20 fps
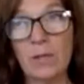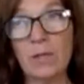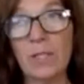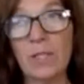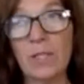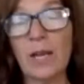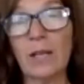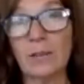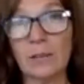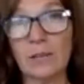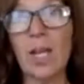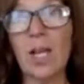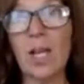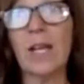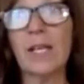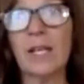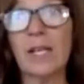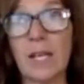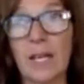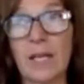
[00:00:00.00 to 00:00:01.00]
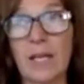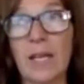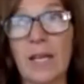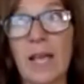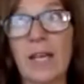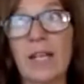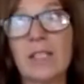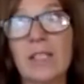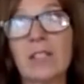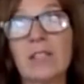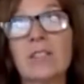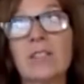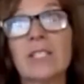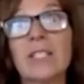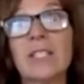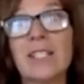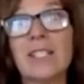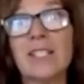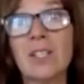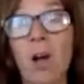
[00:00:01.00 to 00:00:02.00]
gut lining, and it'll
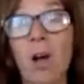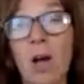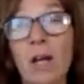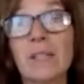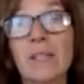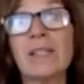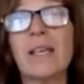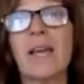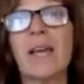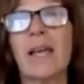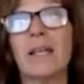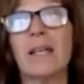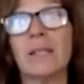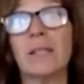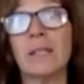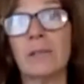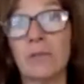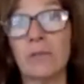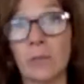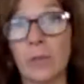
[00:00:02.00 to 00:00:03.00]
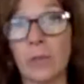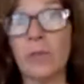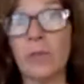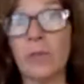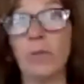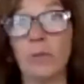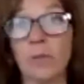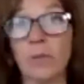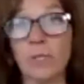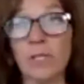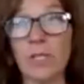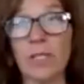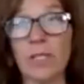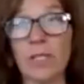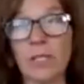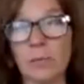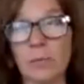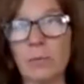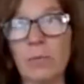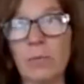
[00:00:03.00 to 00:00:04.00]
detox and give minerals. Like,
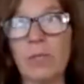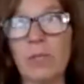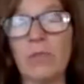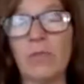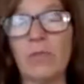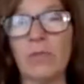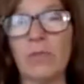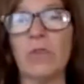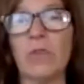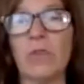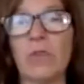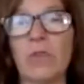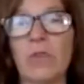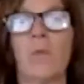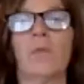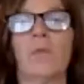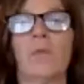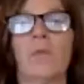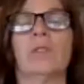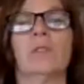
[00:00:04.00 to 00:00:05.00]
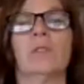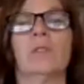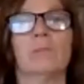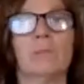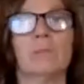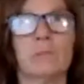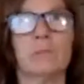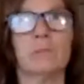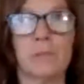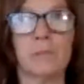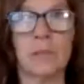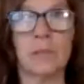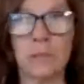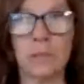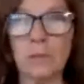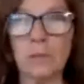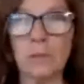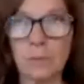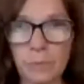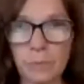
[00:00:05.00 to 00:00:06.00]
it's a pretty phenomenal
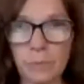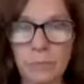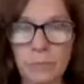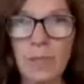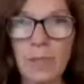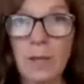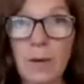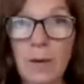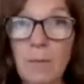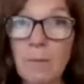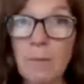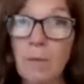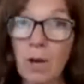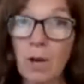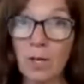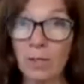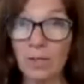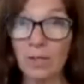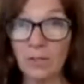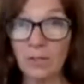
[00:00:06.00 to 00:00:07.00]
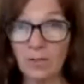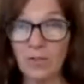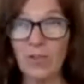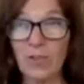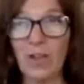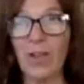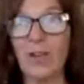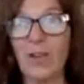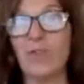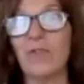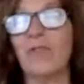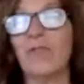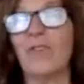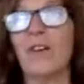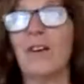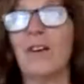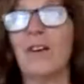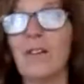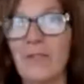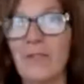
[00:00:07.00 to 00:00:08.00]
little bottle of
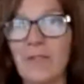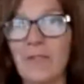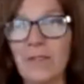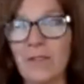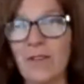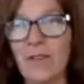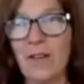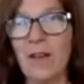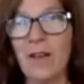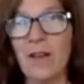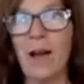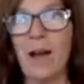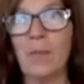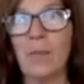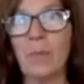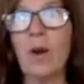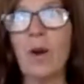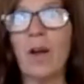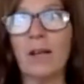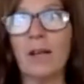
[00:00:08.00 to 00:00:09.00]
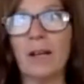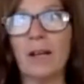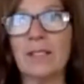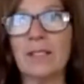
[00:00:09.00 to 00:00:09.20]
product.